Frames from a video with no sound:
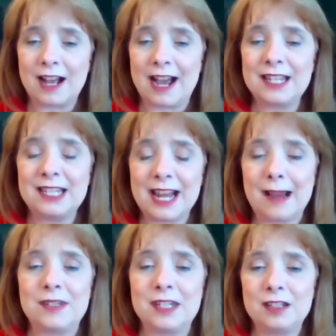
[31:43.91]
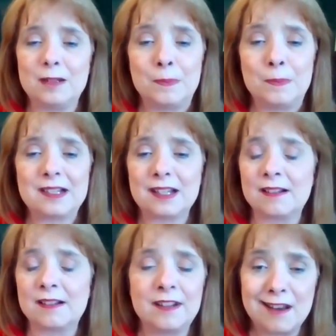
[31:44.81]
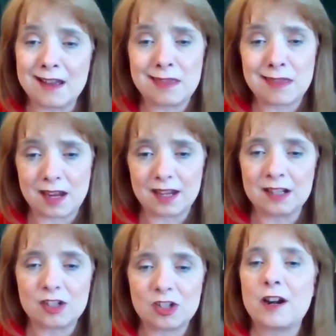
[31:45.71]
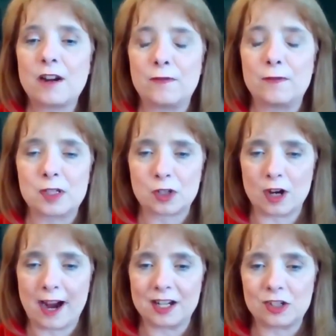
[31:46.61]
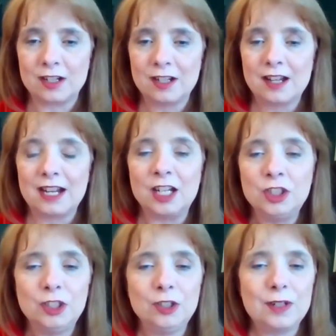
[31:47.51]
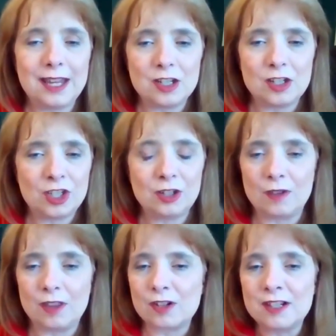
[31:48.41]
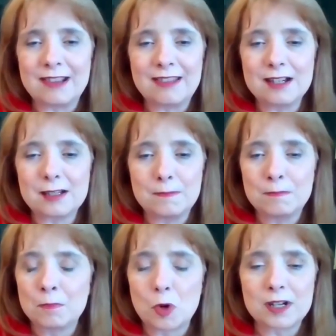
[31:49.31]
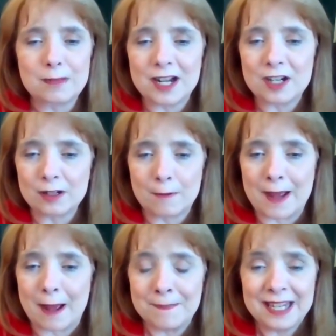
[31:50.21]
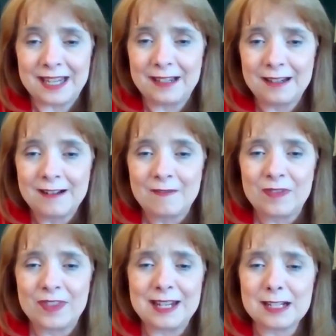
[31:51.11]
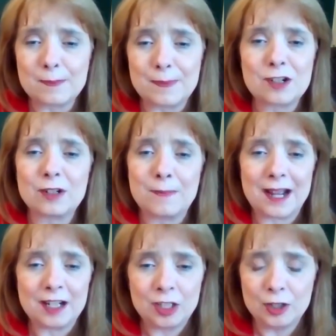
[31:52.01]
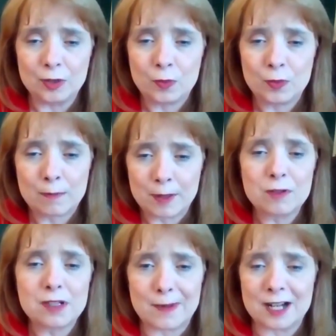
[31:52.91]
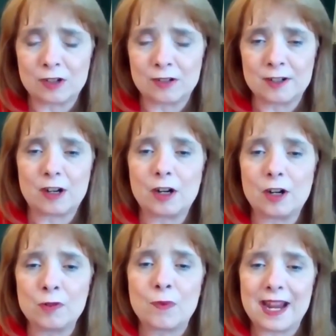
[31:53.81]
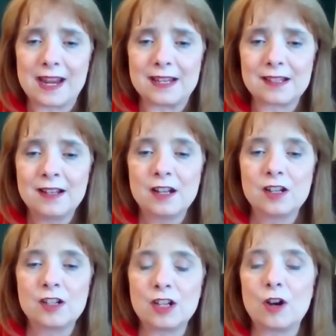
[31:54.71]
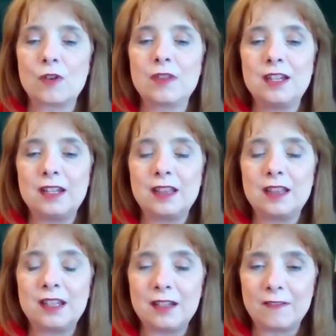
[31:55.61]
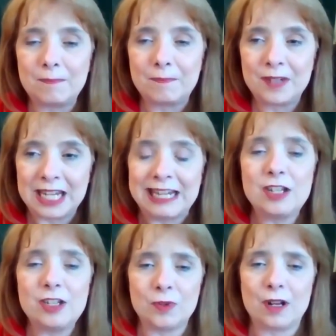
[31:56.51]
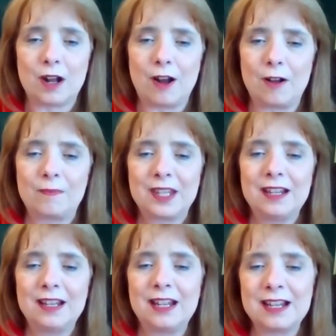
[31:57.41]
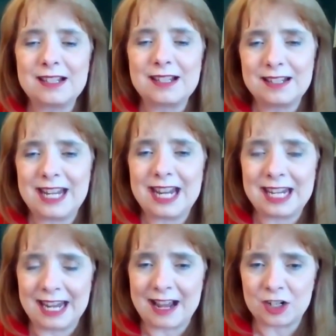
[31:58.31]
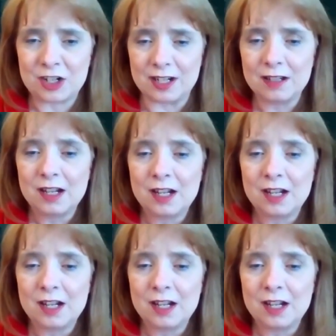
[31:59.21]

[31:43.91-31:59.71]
I tapped into basically nothing and started from scratch. And you can too. There's nothing more special about me than is special about you. We're both special in our own ways. So the the key to it all is taking action.